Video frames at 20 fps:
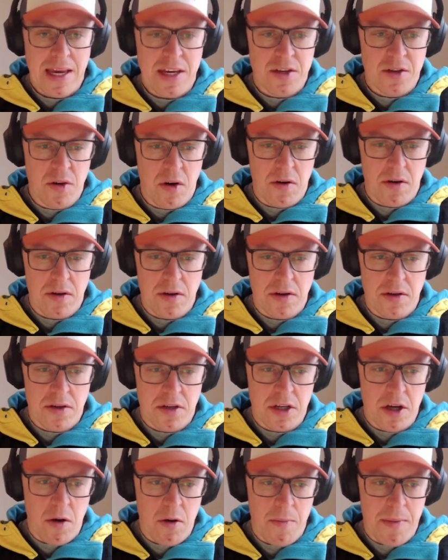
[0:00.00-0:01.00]
It's not
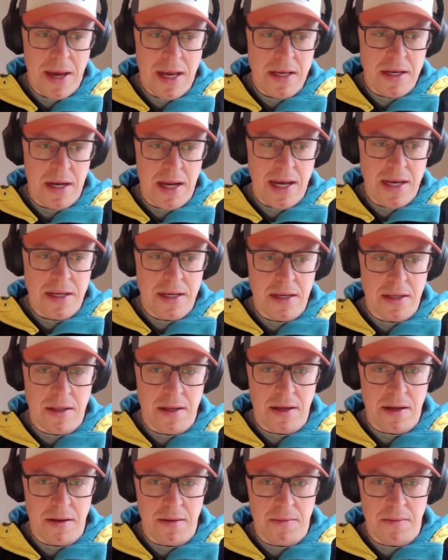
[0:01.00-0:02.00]
so
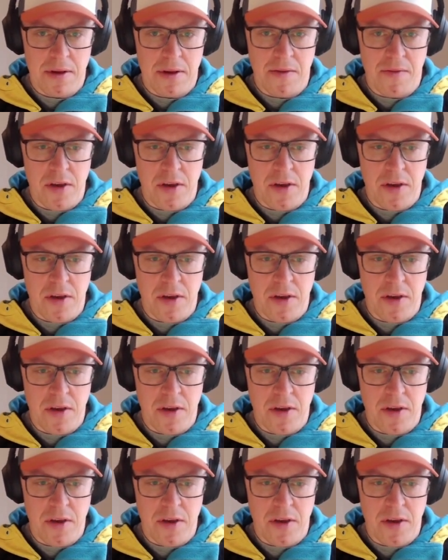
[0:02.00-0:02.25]
opinionated that